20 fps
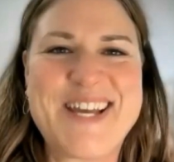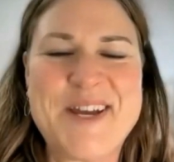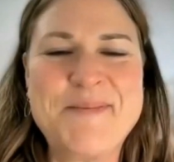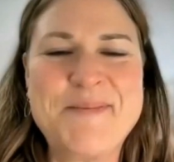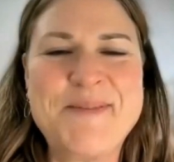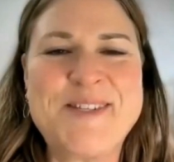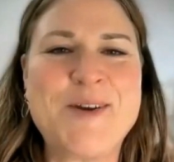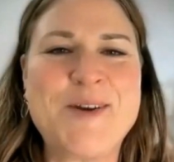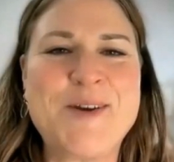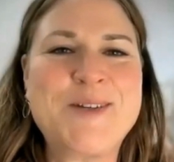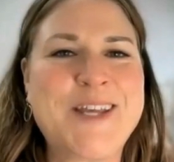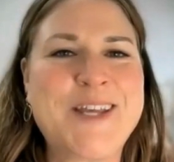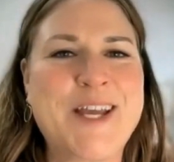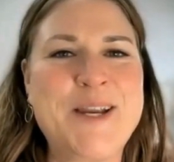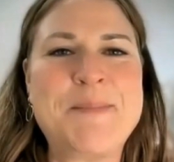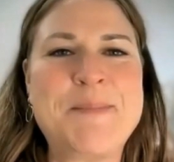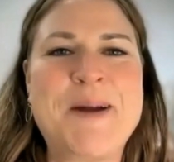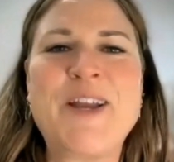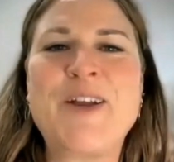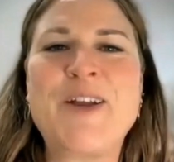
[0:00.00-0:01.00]
I'm so excited.
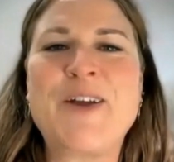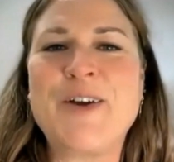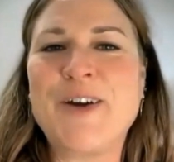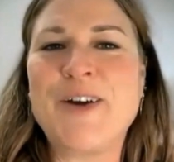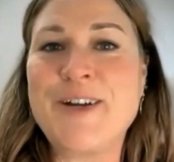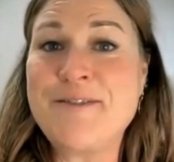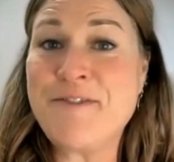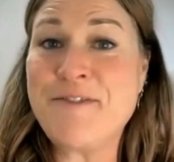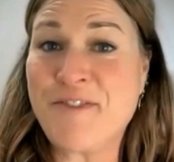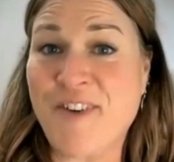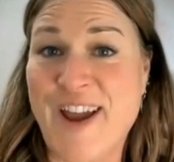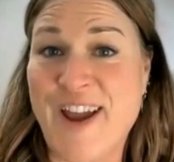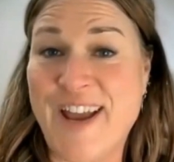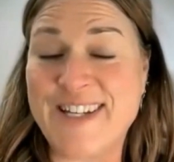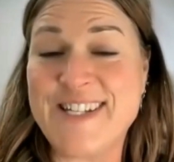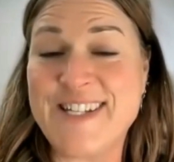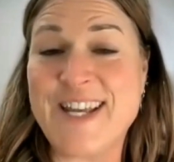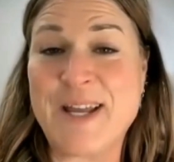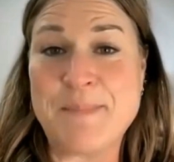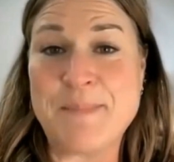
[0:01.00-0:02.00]
My good
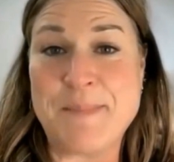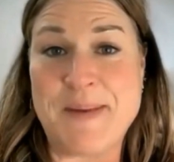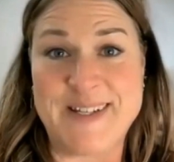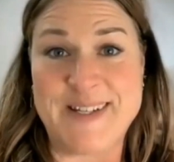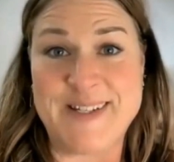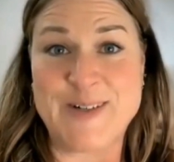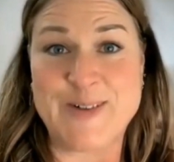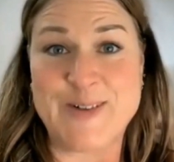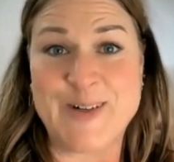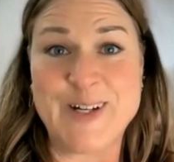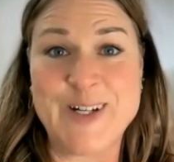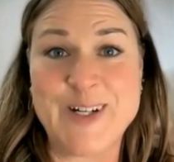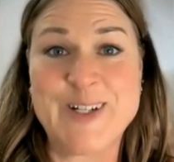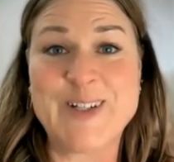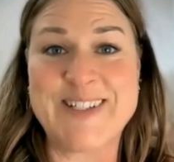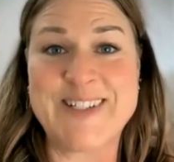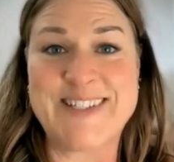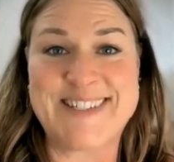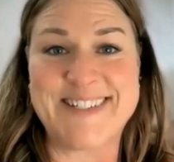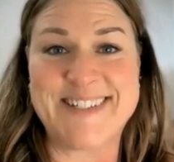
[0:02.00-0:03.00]
friend and mentor,
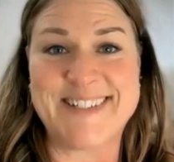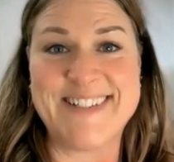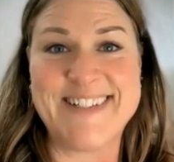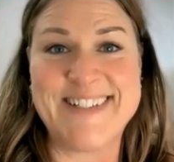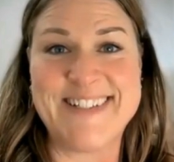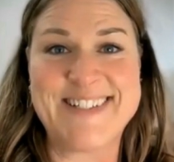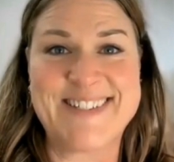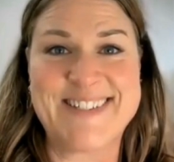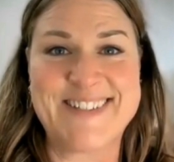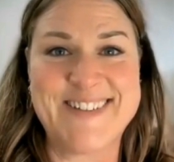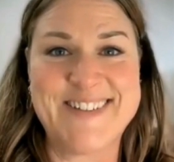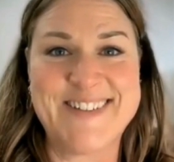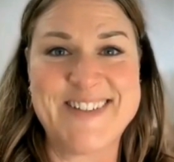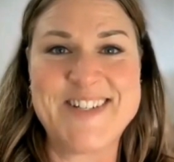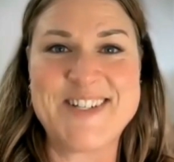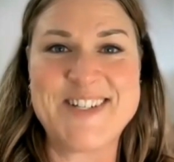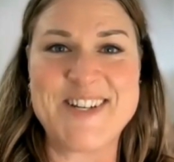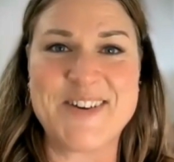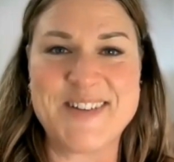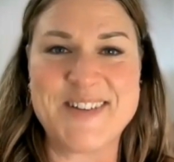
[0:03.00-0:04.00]
Crystal, is on the
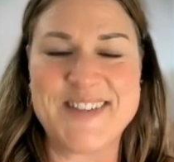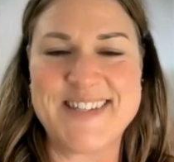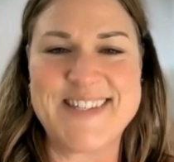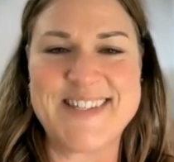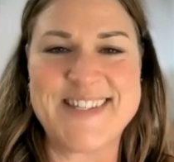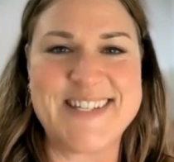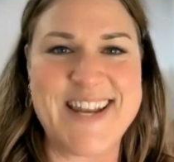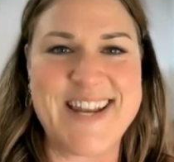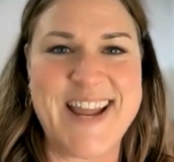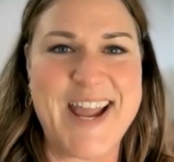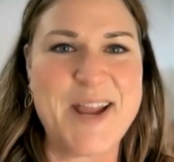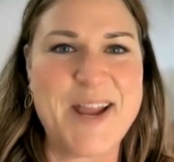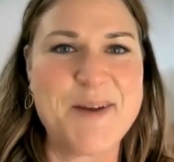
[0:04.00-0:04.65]
show with us today.